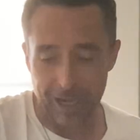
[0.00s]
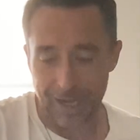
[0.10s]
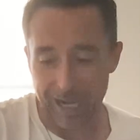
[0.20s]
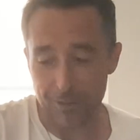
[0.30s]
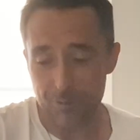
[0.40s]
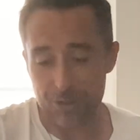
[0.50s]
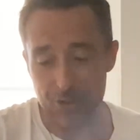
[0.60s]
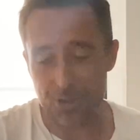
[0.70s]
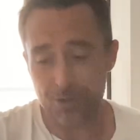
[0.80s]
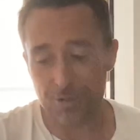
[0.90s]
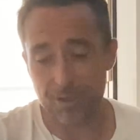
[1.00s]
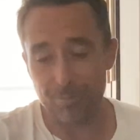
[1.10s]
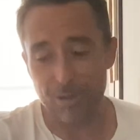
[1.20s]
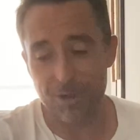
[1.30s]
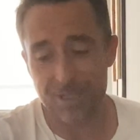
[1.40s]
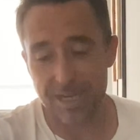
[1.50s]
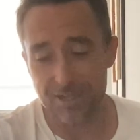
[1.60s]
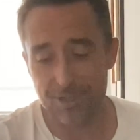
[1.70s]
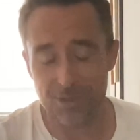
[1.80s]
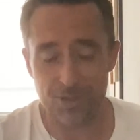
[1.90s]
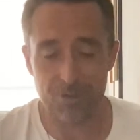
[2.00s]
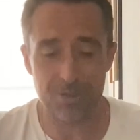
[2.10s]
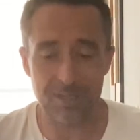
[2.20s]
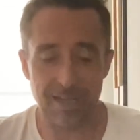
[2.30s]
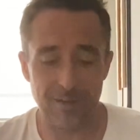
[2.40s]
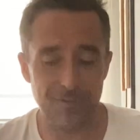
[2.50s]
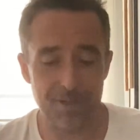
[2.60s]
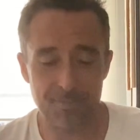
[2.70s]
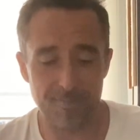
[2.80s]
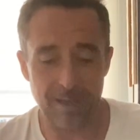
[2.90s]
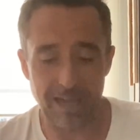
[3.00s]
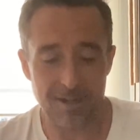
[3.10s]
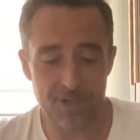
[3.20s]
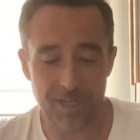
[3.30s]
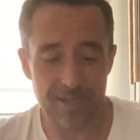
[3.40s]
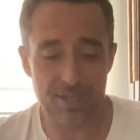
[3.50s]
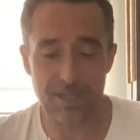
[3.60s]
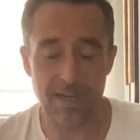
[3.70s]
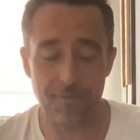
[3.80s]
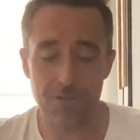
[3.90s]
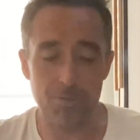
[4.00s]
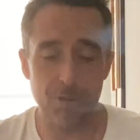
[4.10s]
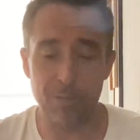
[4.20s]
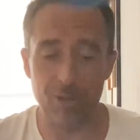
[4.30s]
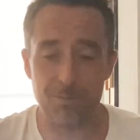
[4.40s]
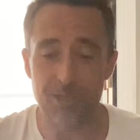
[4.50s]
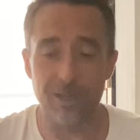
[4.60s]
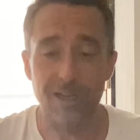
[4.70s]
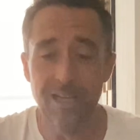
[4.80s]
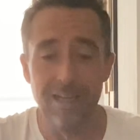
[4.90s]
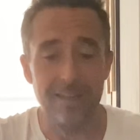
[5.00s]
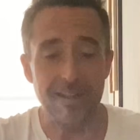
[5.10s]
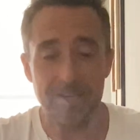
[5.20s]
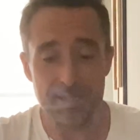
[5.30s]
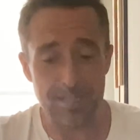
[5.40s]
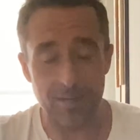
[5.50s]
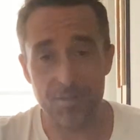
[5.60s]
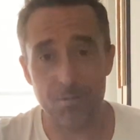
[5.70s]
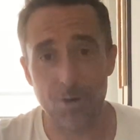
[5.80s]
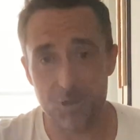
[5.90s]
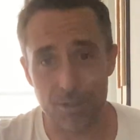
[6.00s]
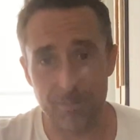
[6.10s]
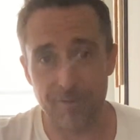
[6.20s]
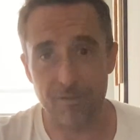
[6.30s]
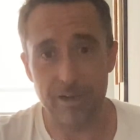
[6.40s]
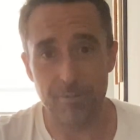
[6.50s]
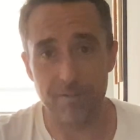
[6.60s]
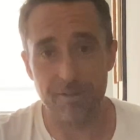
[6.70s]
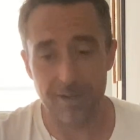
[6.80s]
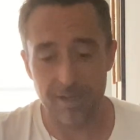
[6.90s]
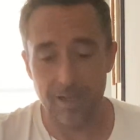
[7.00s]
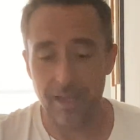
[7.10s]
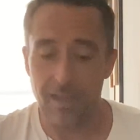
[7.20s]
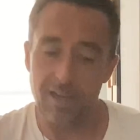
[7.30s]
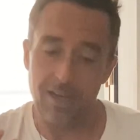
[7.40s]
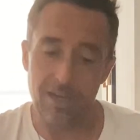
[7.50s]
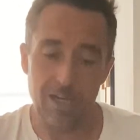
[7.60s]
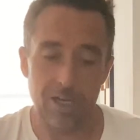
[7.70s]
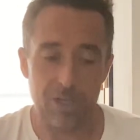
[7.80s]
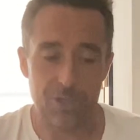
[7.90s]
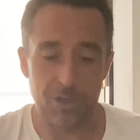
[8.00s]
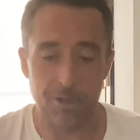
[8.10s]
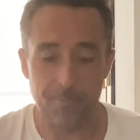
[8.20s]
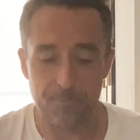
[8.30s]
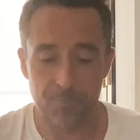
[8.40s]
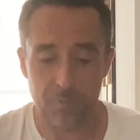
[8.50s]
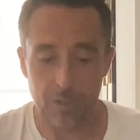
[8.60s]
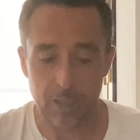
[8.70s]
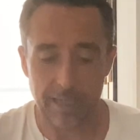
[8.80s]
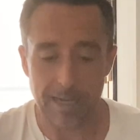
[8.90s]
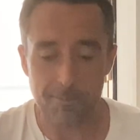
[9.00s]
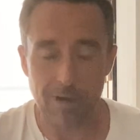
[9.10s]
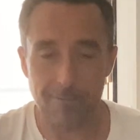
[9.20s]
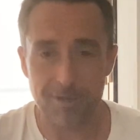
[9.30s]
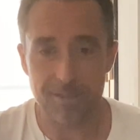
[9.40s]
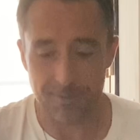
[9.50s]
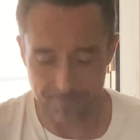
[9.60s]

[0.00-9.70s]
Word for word: I would just trust the process, trust that if this energy is safe to open up to, then it's safe to also be free with. So keep grounded.